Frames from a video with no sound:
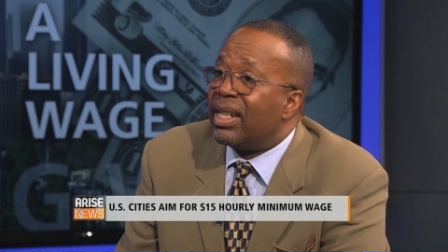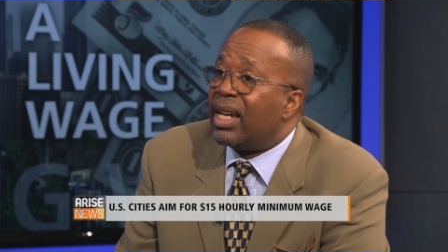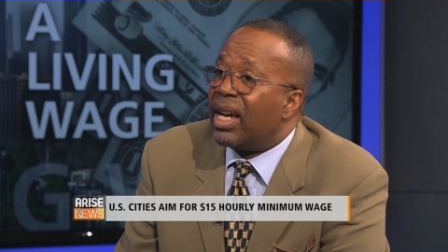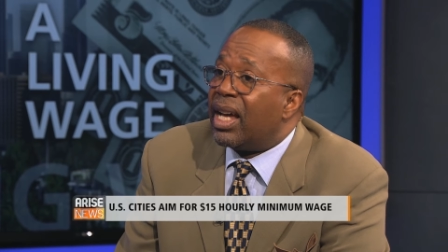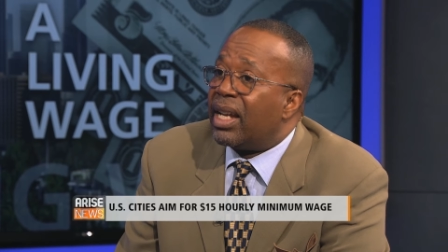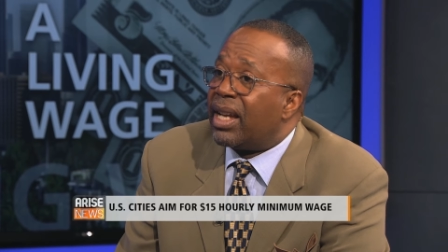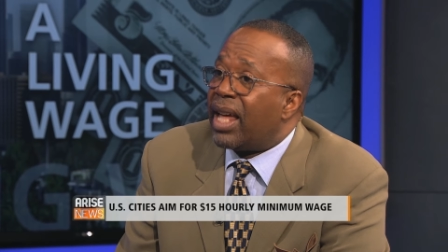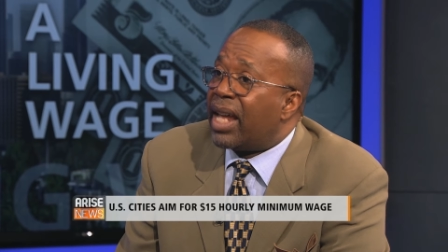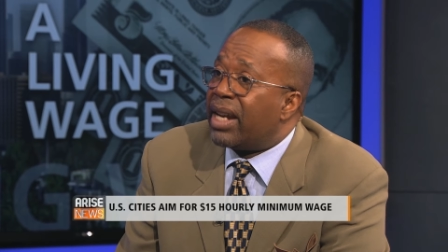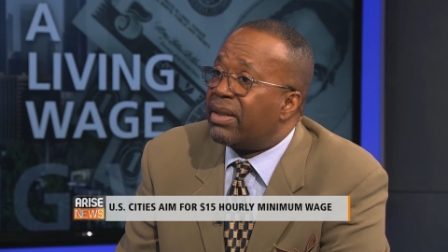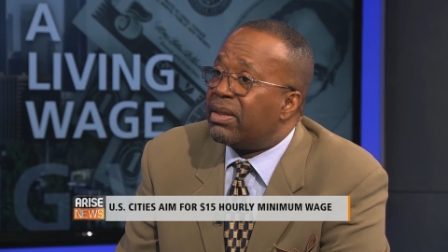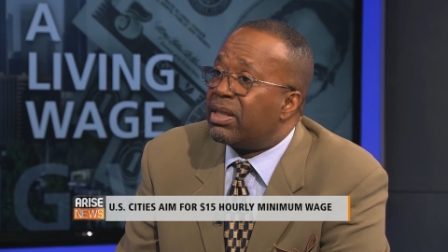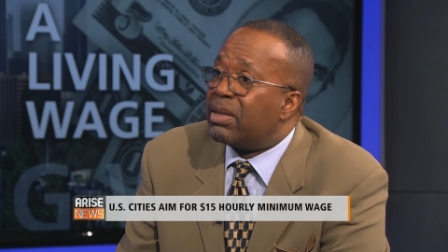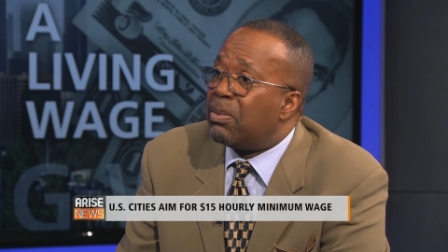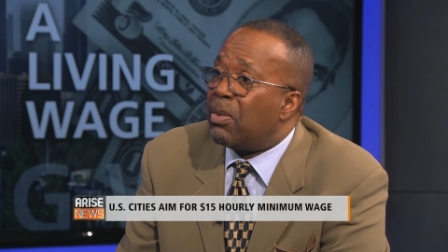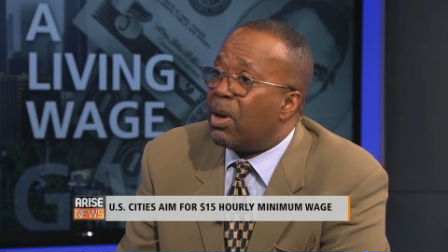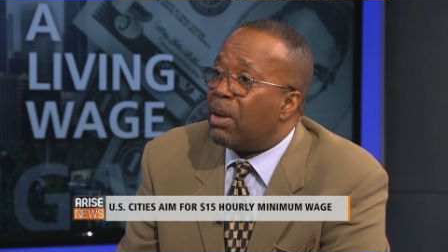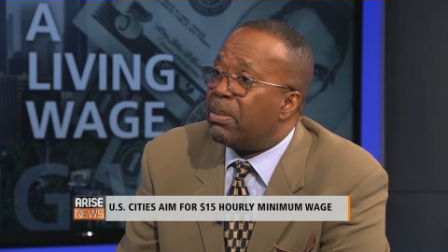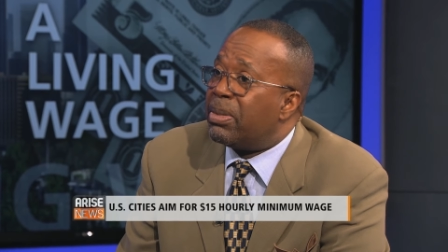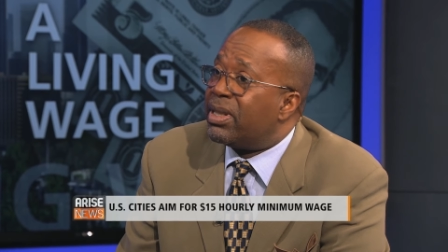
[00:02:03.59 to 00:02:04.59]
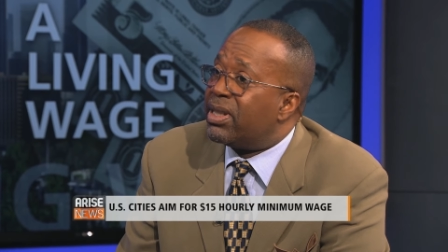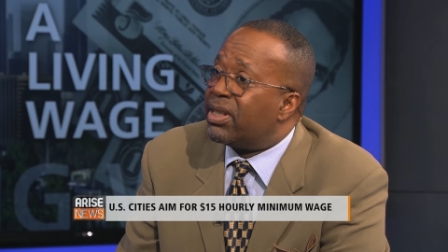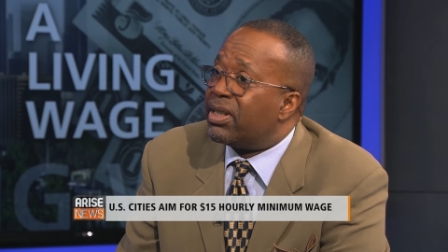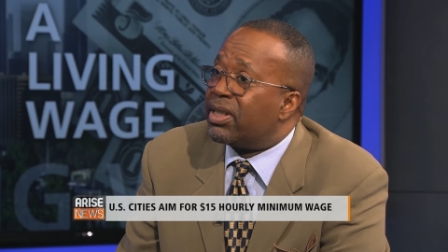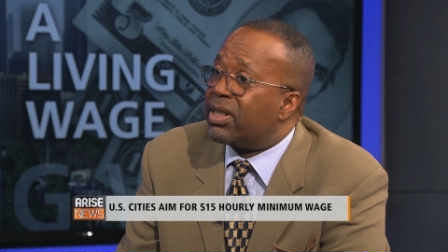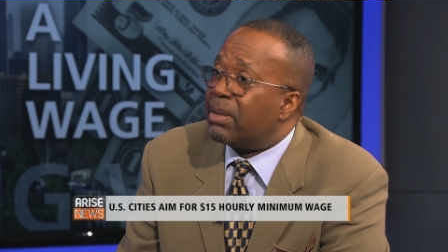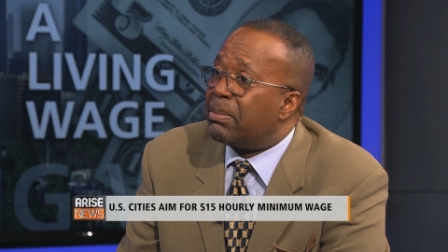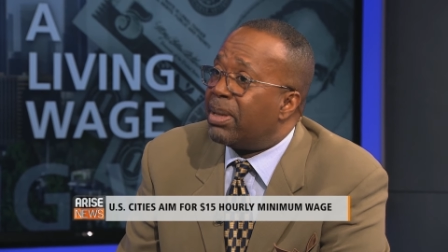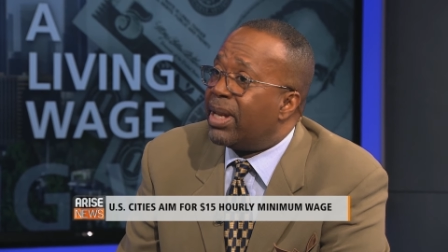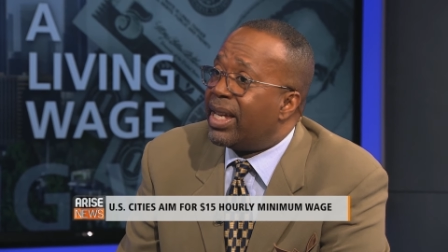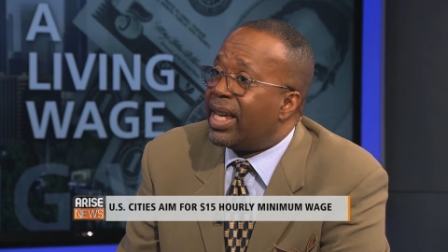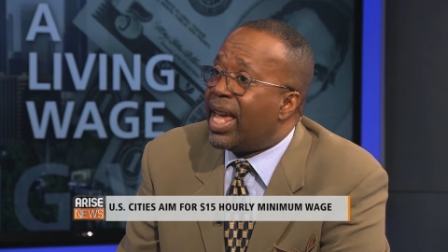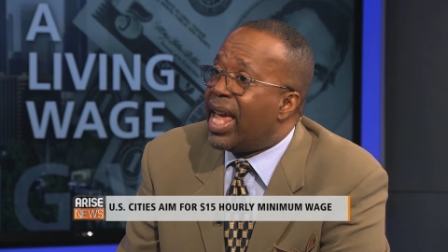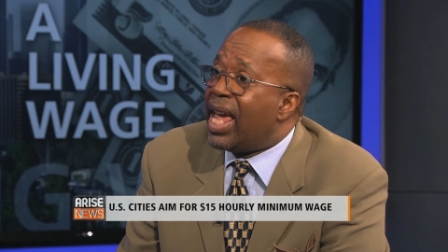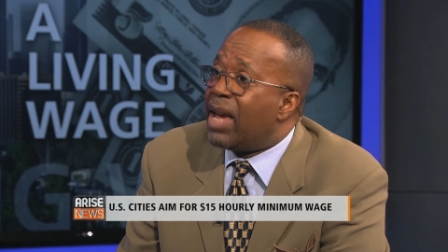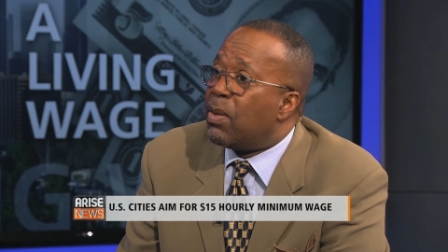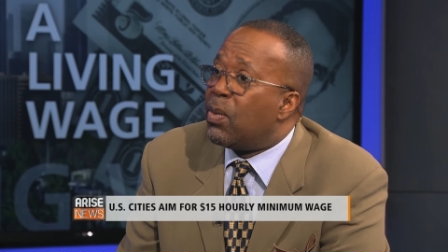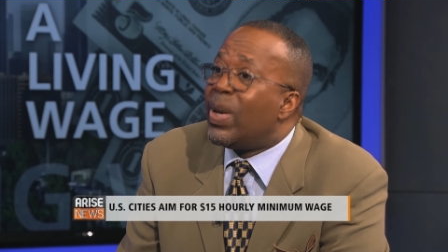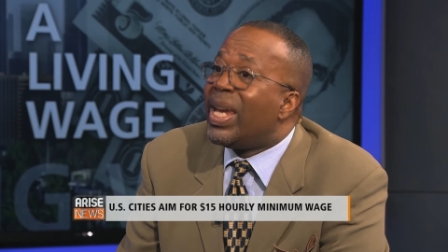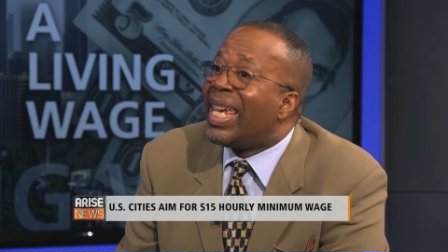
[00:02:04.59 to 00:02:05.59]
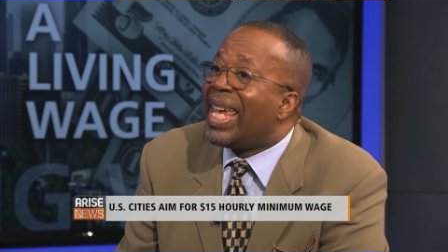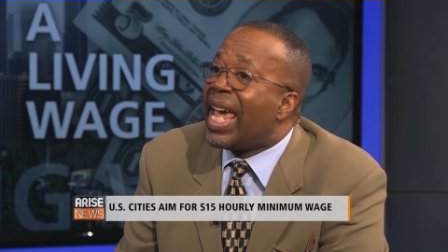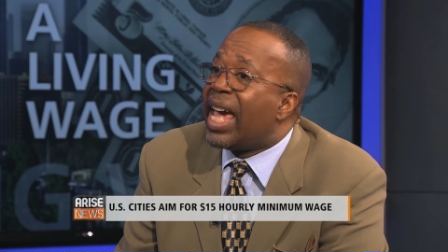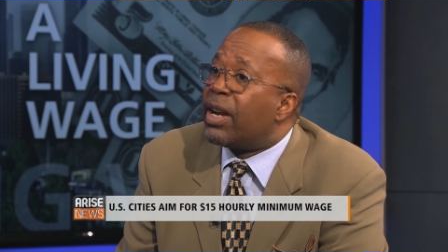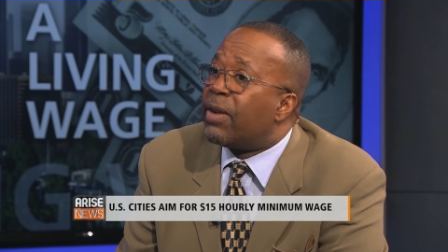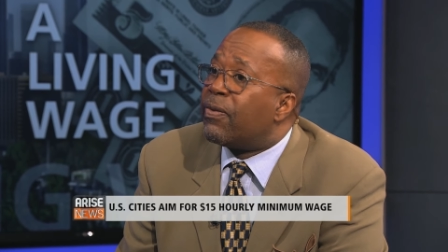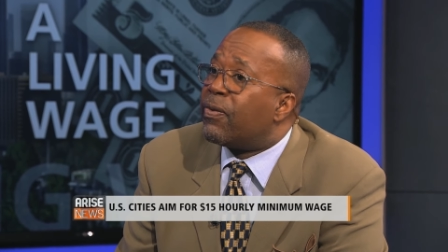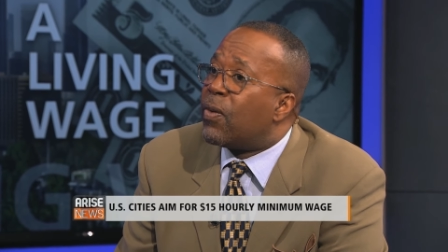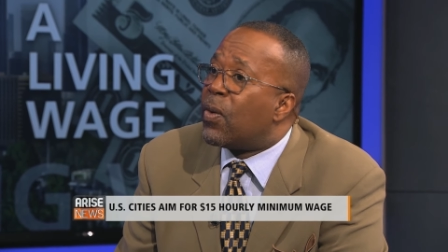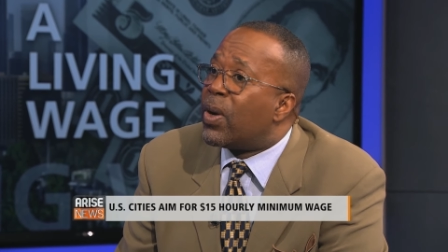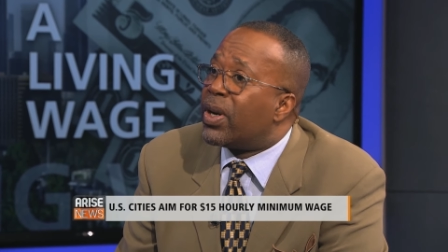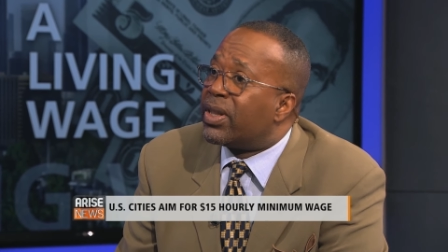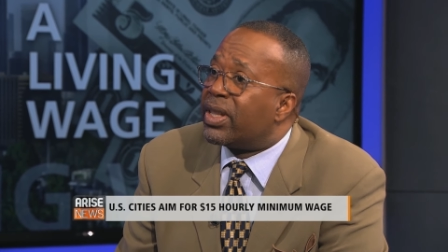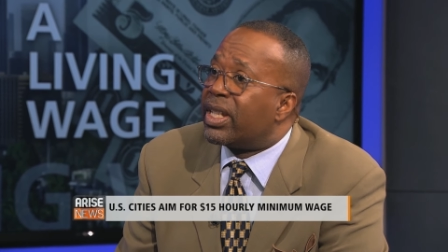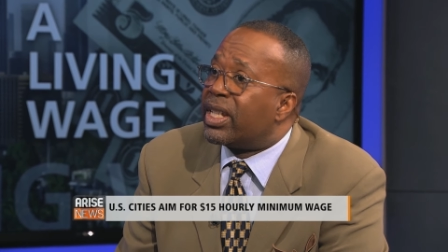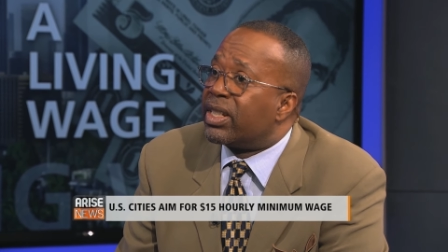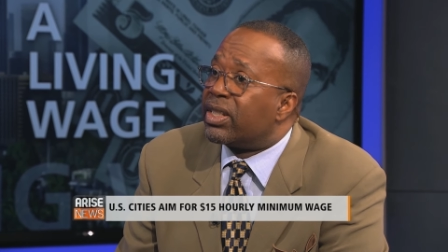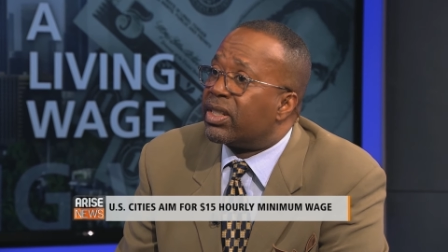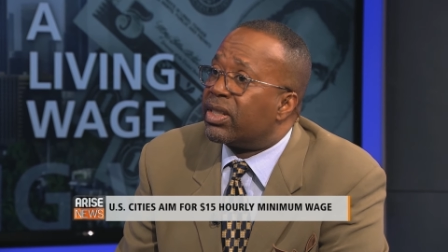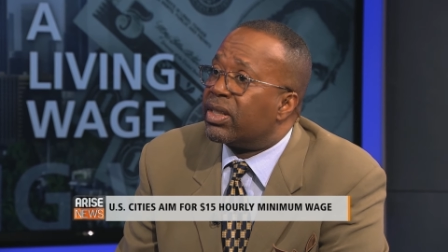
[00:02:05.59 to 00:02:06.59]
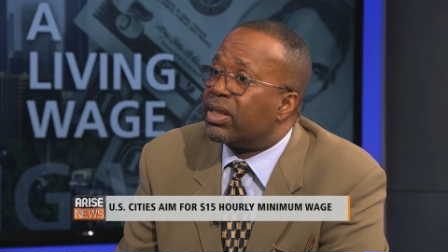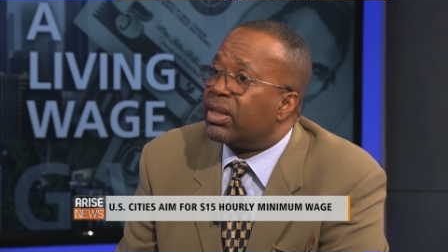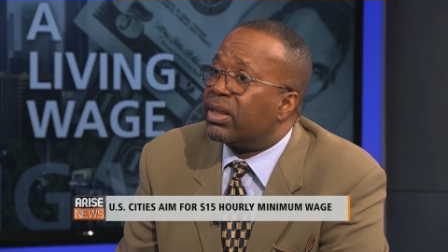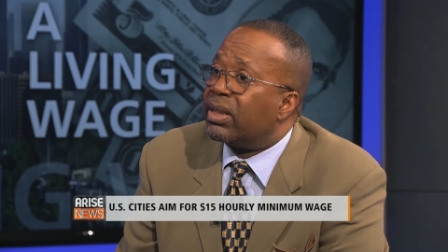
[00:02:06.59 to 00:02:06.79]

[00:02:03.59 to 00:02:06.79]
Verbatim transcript: a lot of small businesses complain, hey, we can't afford this.